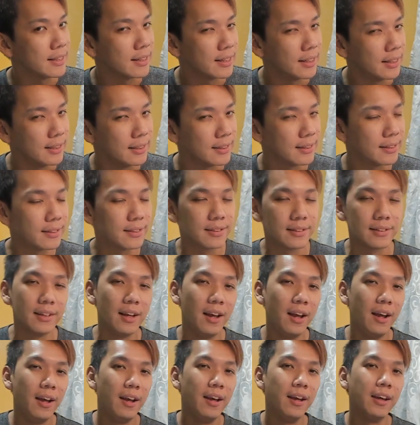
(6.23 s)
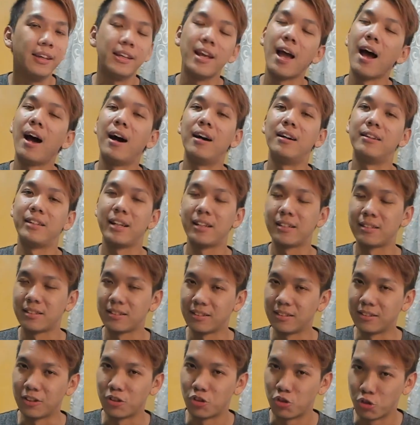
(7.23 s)
Hz? Yeah, that's
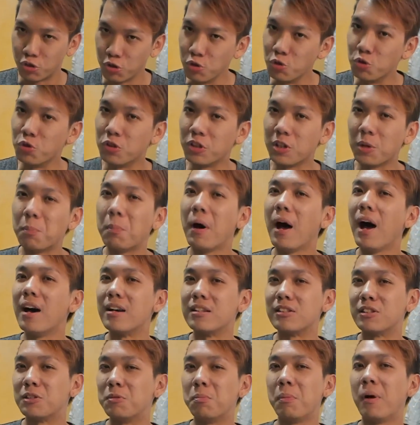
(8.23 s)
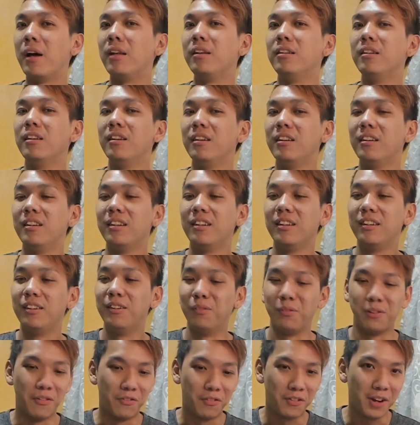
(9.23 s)
the true in the past, but
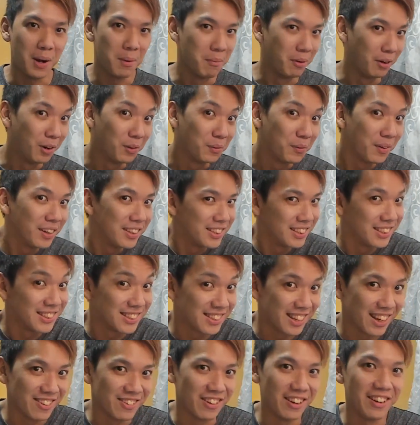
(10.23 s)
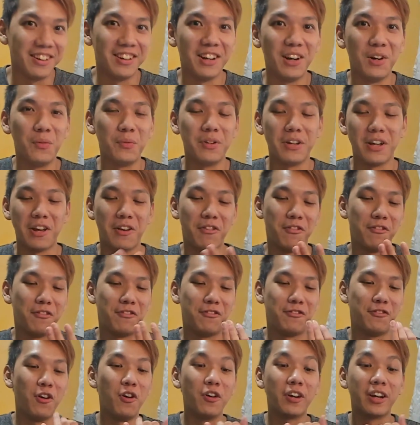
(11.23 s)
we have come a long way since then, right? Now we have
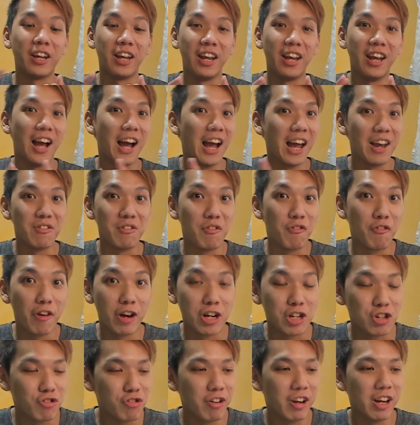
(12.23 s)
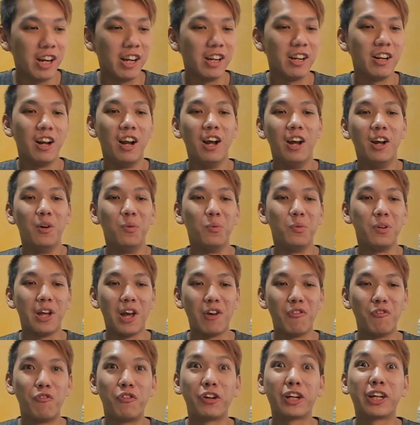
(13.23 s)
4K high refresh rate, we have
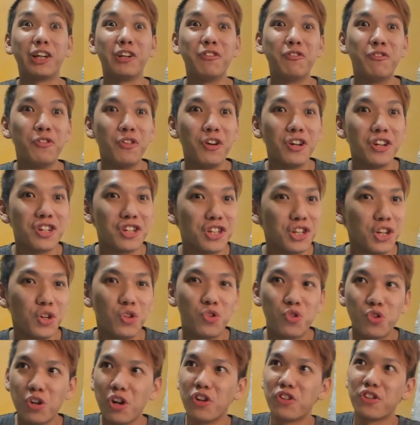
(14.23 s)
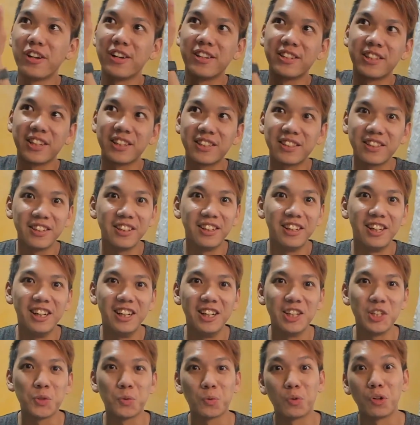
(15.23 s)
freaking Full HD 360
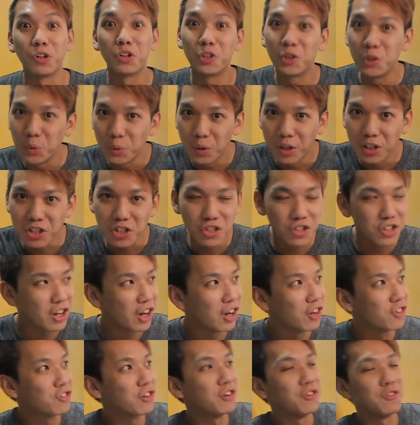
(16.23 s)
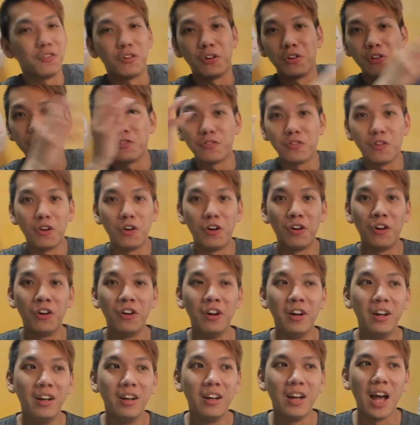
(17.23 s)
Hz, we got QHD 144,
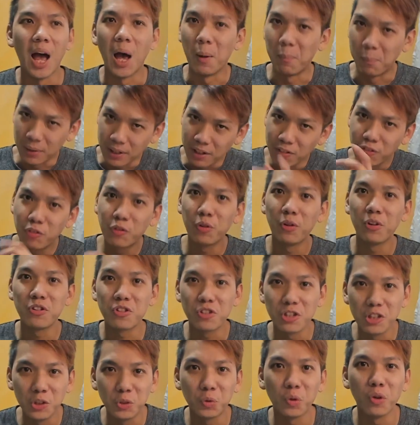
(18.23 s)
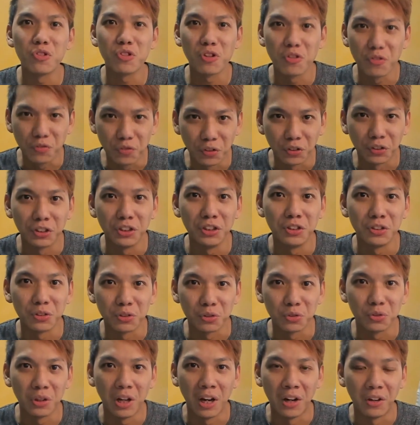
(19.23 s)
I believe QHD 240 is
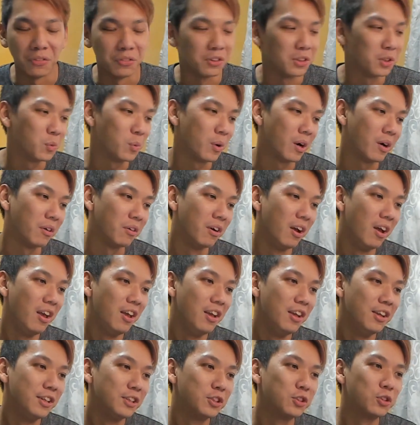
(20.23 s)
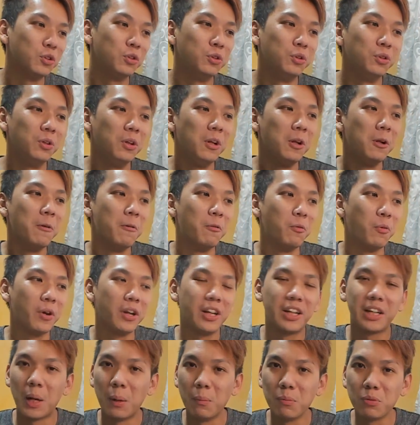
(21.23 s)
also out in a while. So when
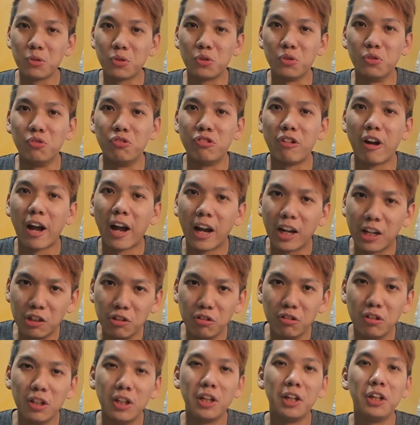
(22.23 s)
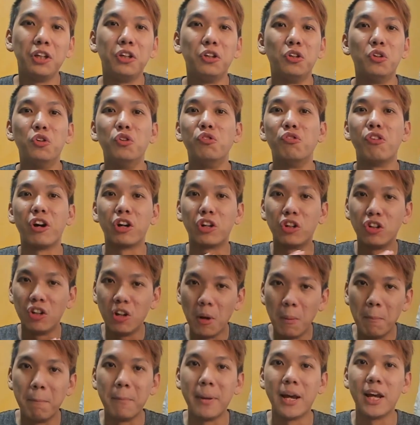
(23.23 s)
it comes to regular, regular
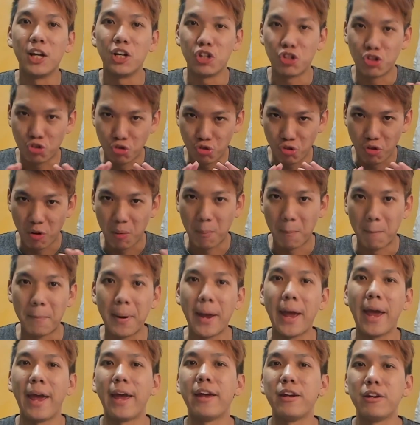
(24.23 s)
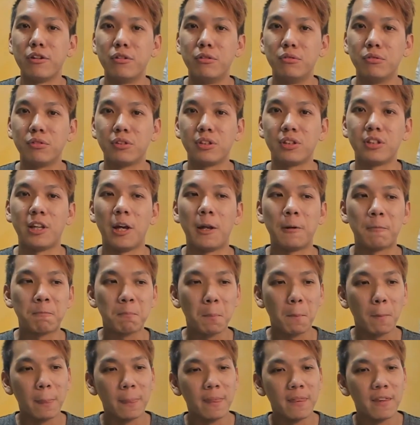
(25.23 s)
mainstream panels that
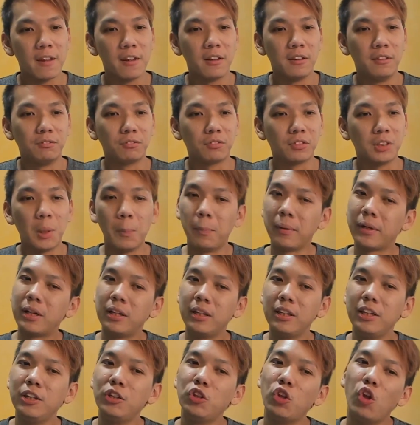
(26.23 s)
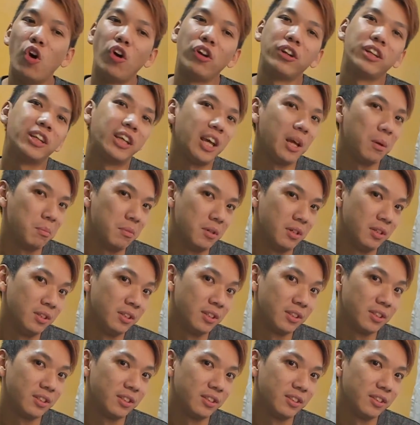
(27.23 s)
typically
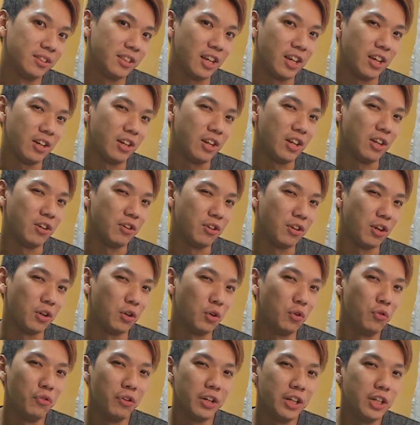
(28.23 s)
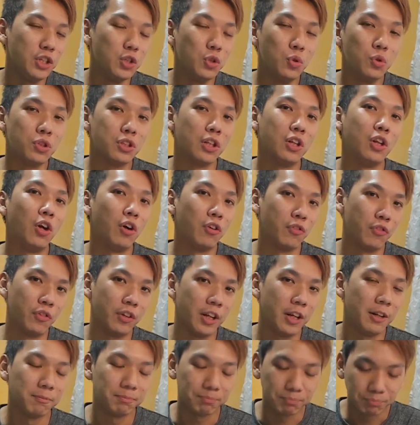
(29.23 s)
non-gamers, they don't really use a lot for
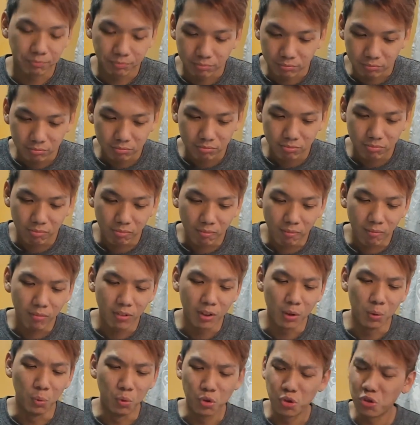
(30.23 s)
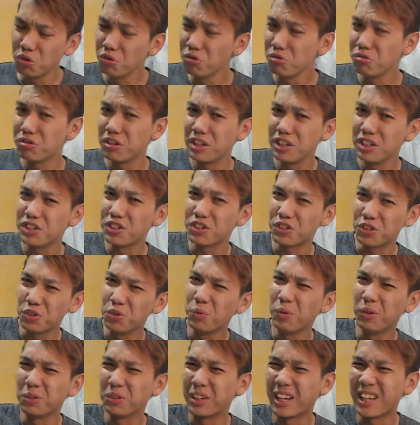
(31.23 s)
that, would you really still
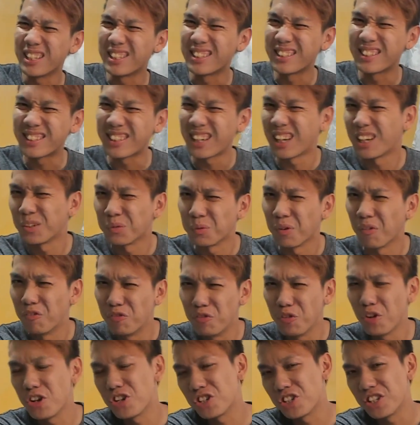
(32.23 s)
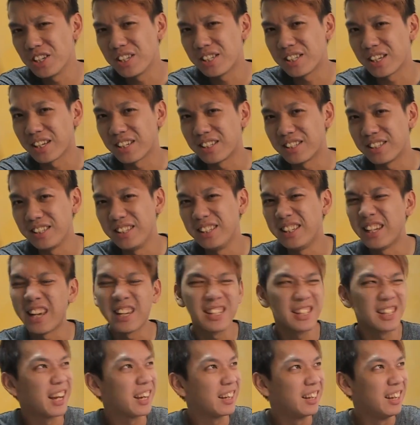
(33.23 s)
want to get stuck with Full HD 60? That's
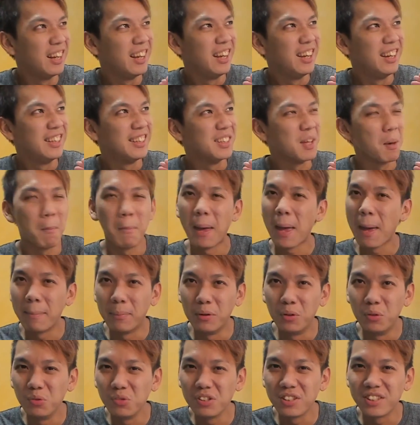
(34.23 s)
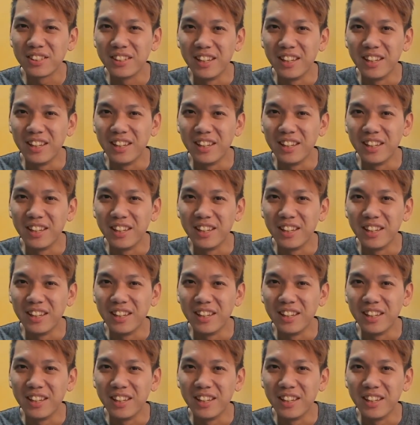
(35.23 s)
like the bare bones?